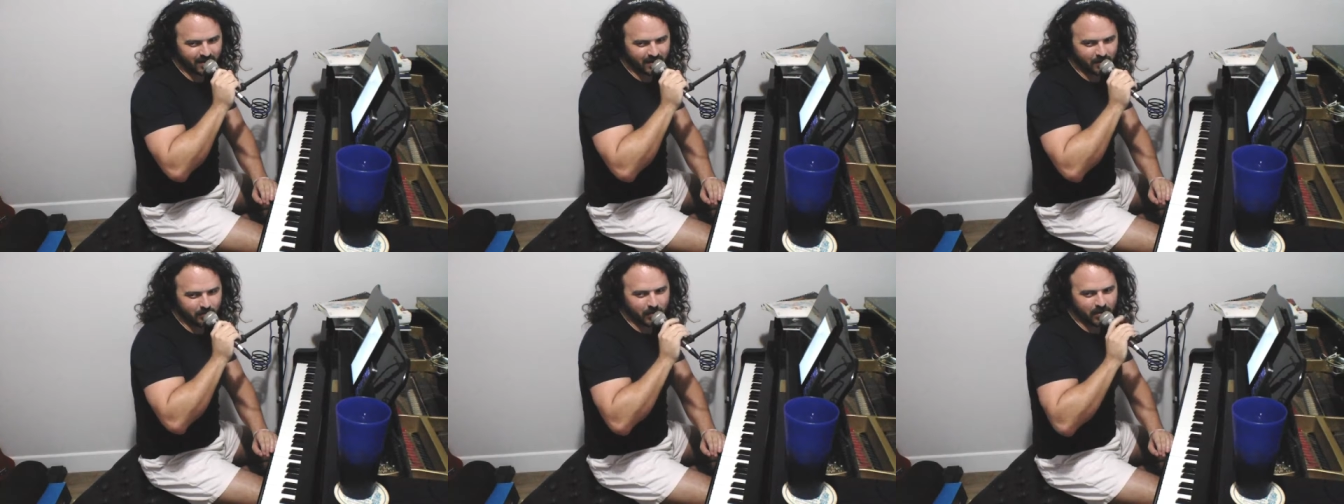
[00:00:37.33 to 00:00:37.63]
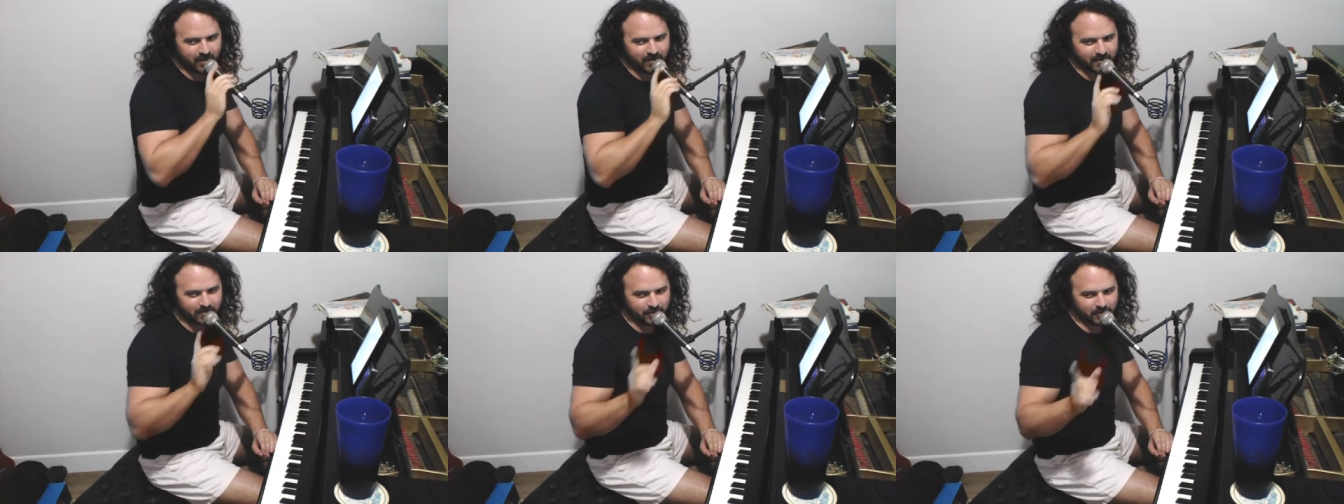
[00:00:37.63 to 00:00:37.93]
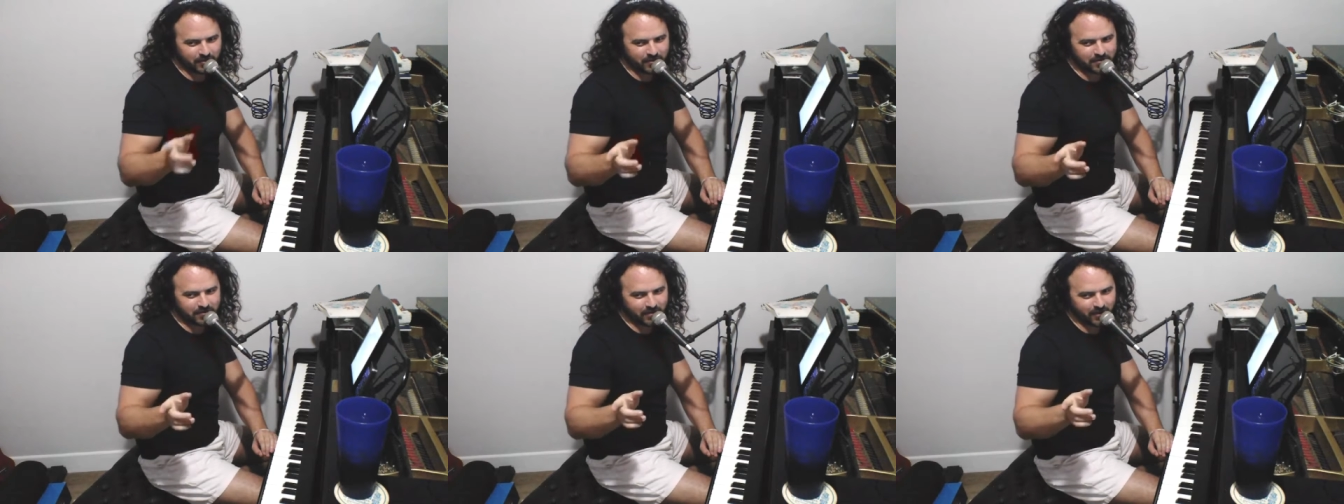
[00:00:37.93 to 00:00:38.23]
But
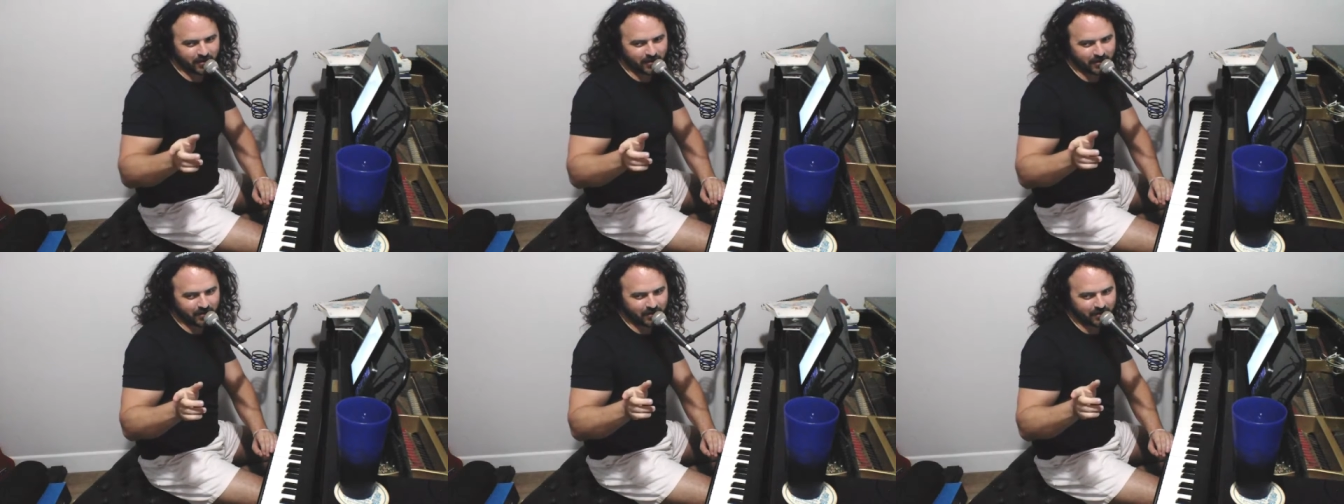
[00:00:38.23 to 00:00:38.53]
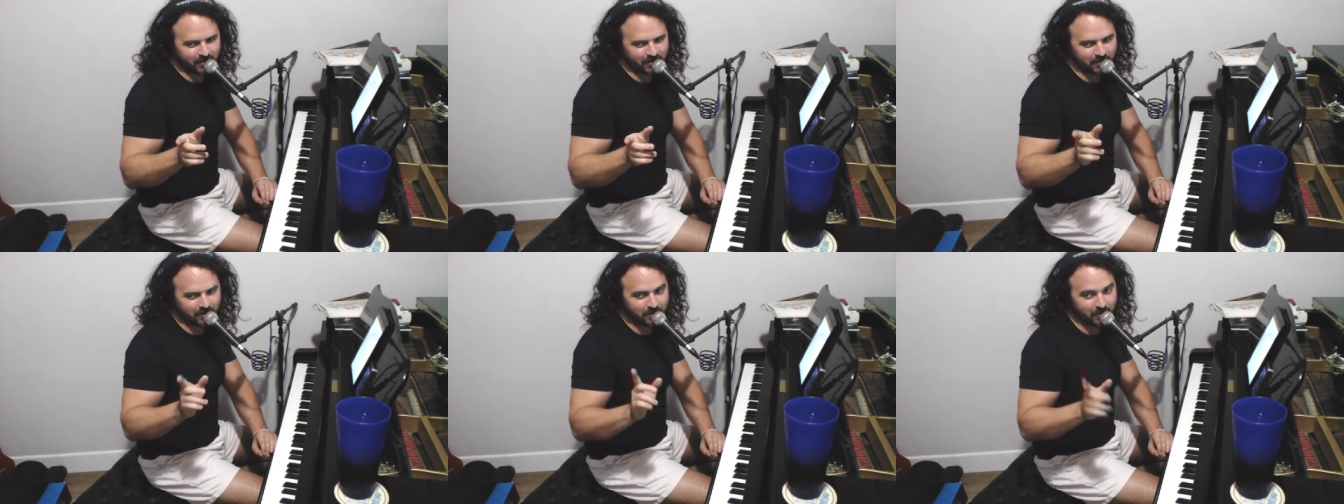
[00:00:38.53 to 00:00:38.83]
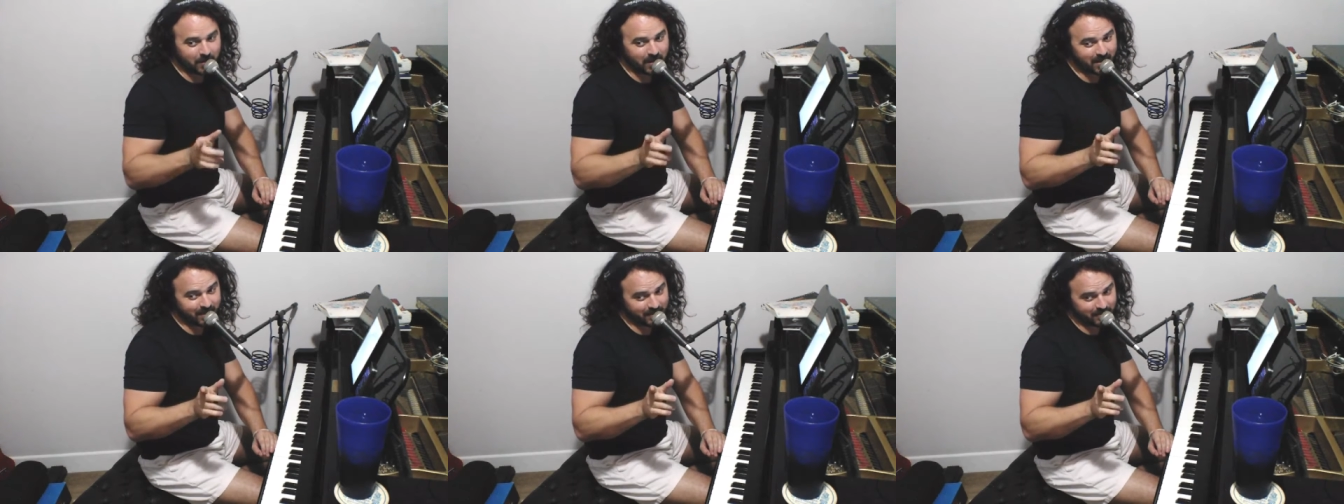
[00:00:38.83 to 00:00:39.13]
yours are
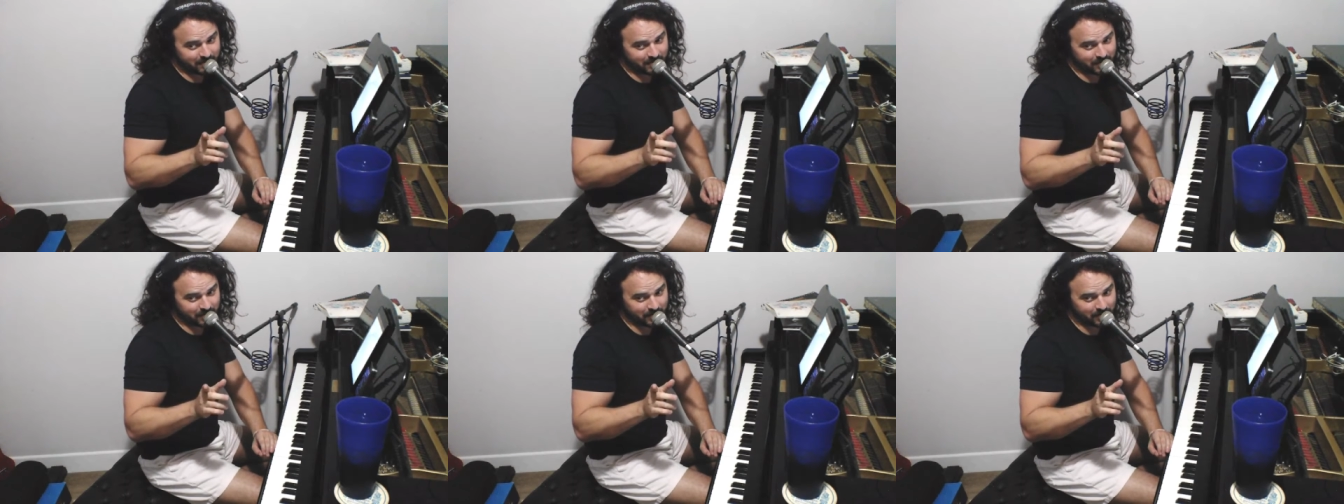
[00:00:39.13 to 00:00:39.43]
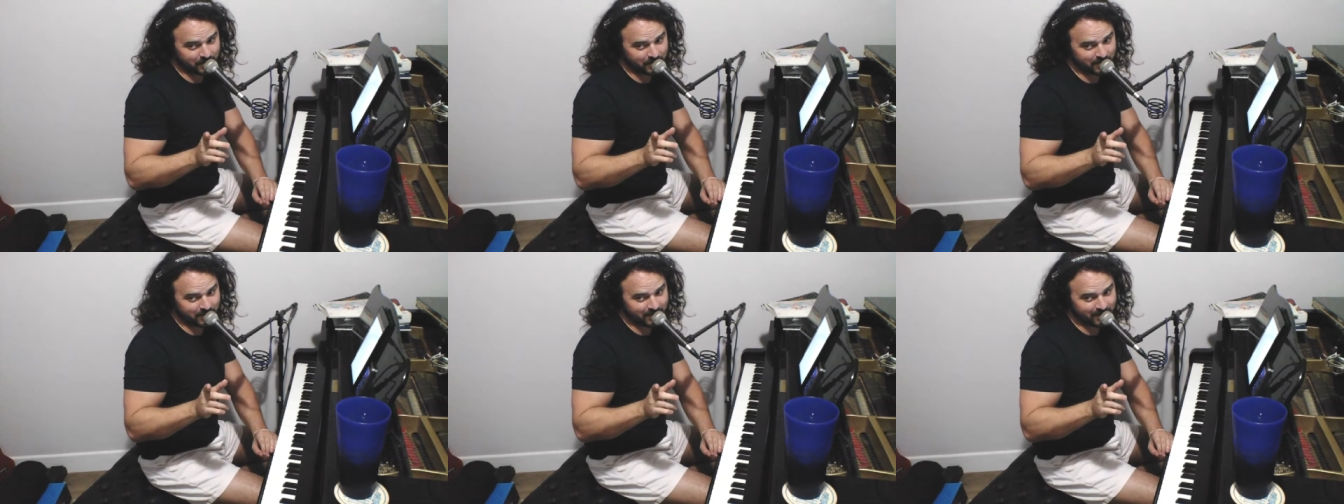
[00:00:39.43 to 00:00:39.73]
committed to.